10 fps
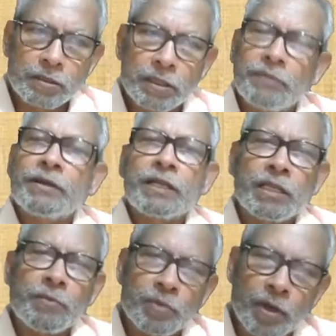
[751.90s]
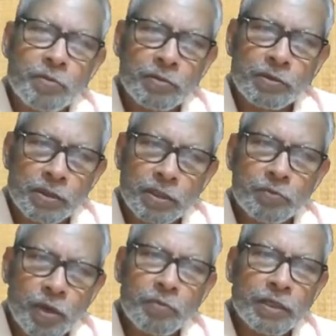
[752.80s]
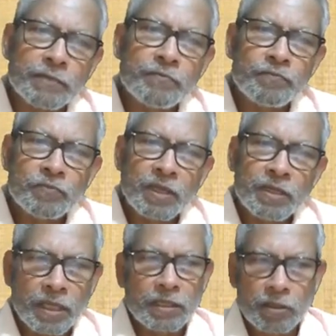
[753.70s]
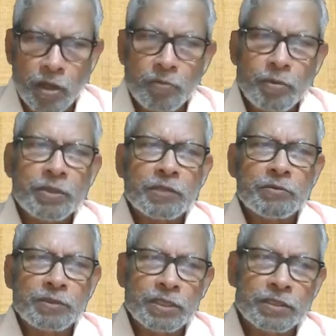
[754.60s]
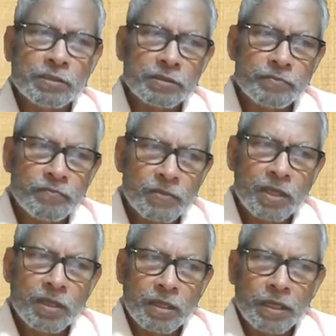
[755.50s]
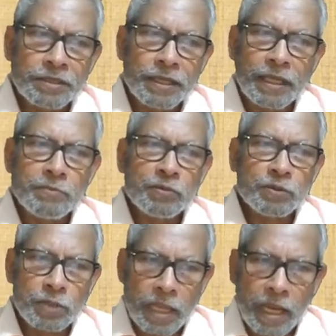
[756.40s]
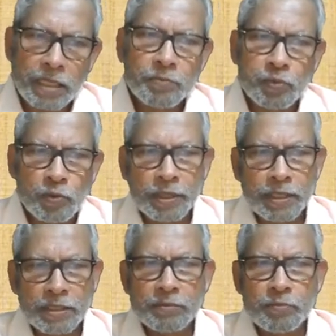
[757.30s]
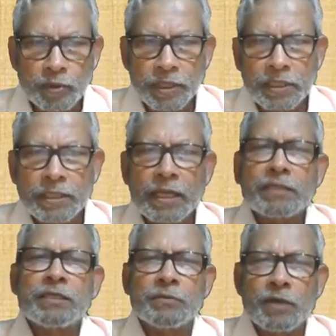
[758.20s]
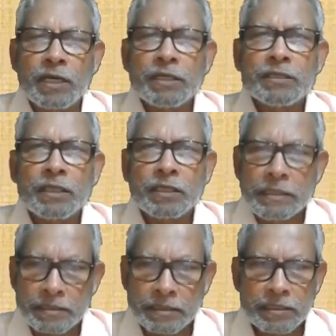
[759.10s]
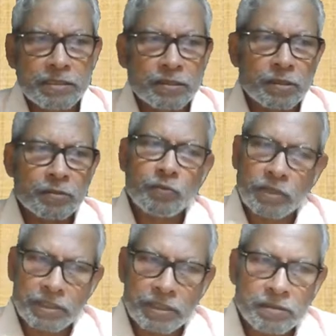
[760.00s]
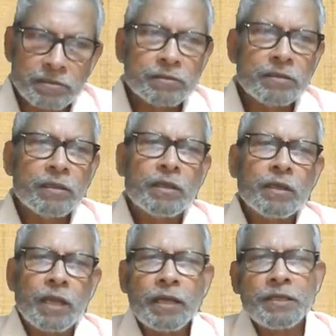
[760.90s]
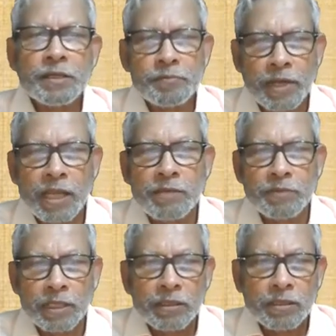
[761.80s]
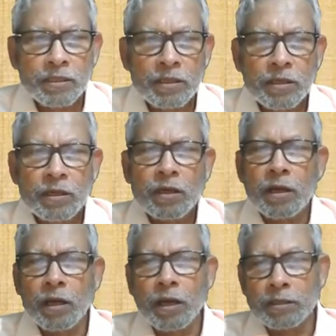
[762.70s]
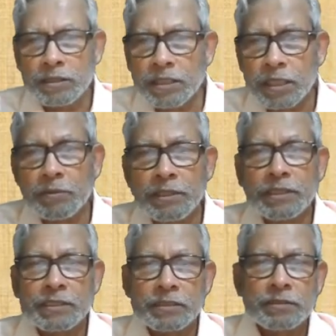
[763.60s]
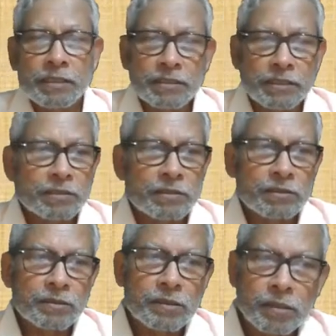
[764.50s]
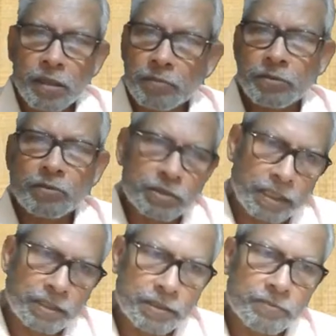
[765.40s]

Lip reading: Labor and the Employment. They are at the top of the administrations. It aims at protecting and safeguarding the interests of the workers and deprive the disadvantaged sections of the society.